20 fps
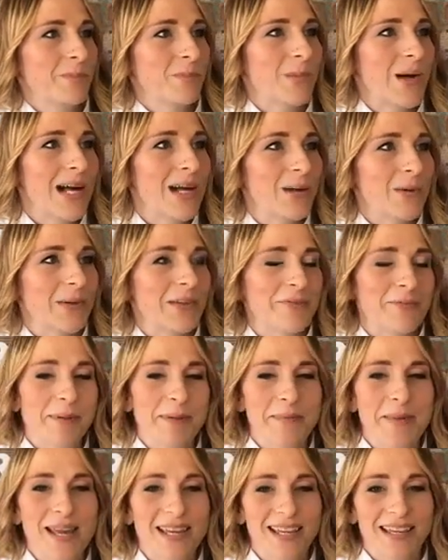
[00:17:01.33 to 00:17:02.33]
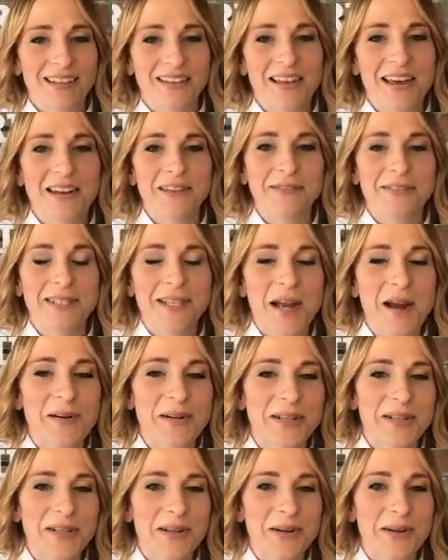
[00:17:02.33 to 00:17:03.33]
Well, we've been making a lot of
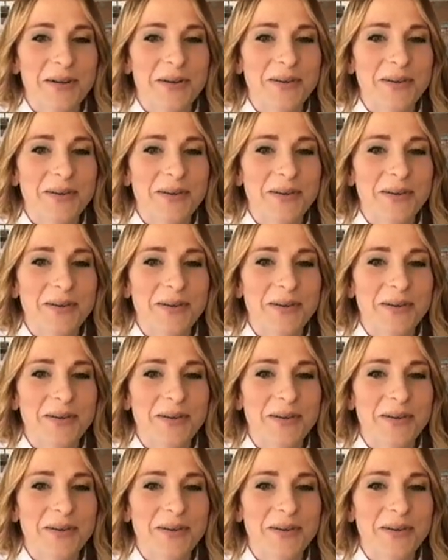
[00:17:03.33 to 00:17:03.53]
sourdough.